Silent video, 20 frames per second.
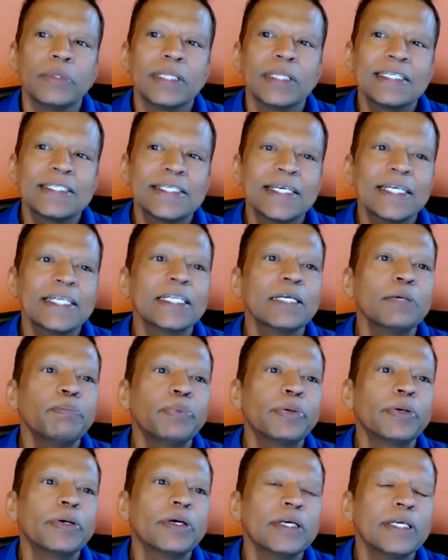the
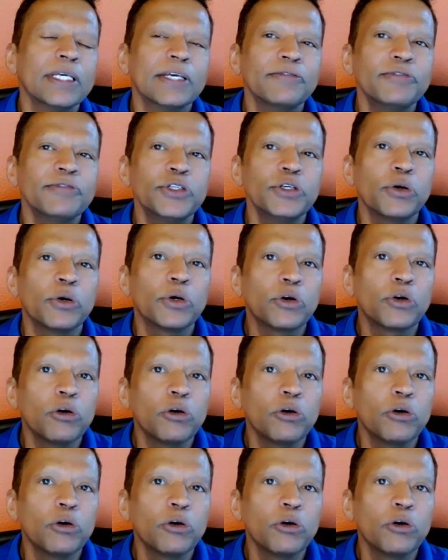setup gives you a